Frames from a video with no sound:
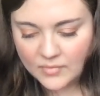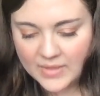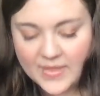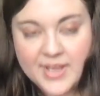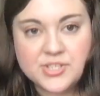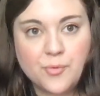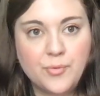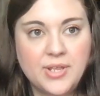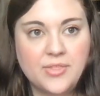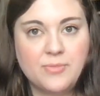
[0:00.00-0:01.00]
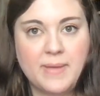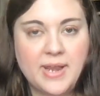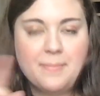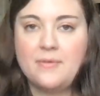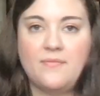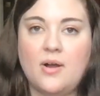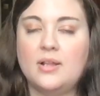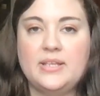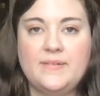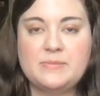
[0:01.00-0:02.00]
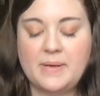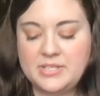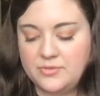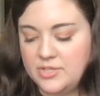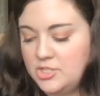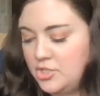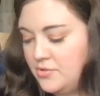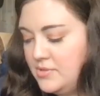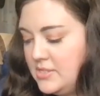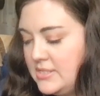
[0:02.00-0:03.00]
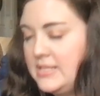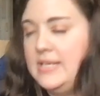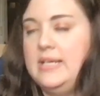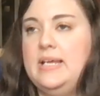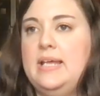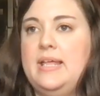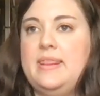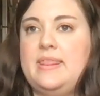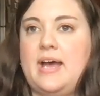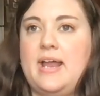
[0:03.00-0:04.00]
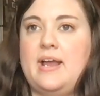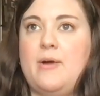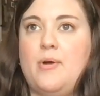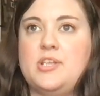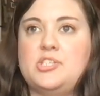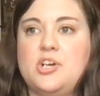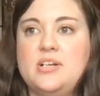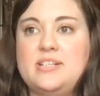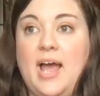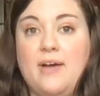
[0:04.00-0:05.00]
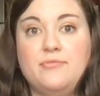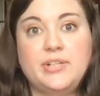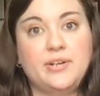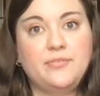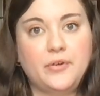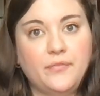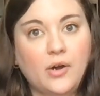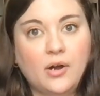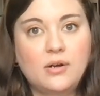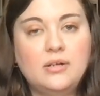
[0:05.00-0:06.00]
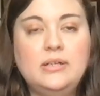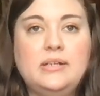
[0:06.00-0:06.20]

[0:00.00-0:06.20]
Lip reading: That is a wreath made up of fall leaves by Doreen Jones that I want to start to have done for fall.